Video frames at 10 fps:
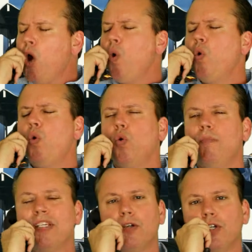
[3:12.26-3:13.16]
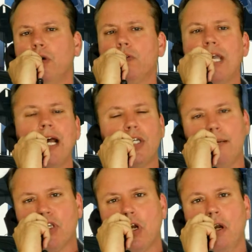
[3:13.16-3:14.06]
oh, Mr. Jones, gosh,
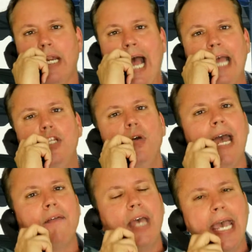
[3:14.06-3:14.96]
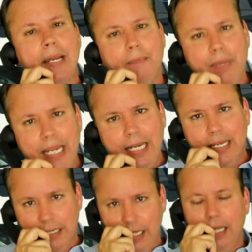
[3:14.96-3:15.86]
I'm sorry. I do have an
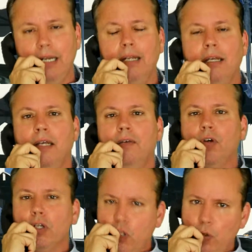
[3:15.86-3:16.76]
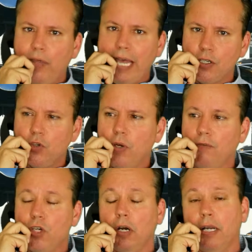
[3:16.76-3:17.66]
immediate need for a
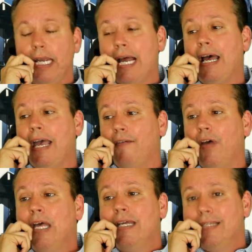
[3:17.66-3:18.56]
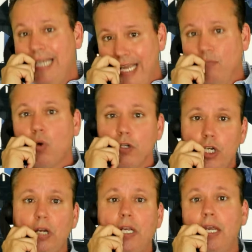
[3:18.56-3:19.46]
2012 Cherokee. Now I have 10 more
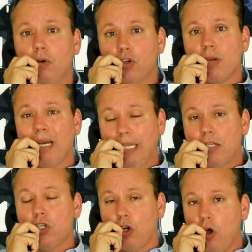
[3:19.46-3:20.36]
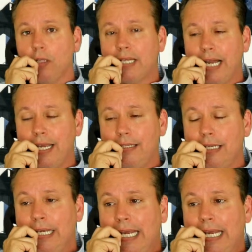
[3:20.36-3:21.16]
Cherokee owners on my list to call tonight.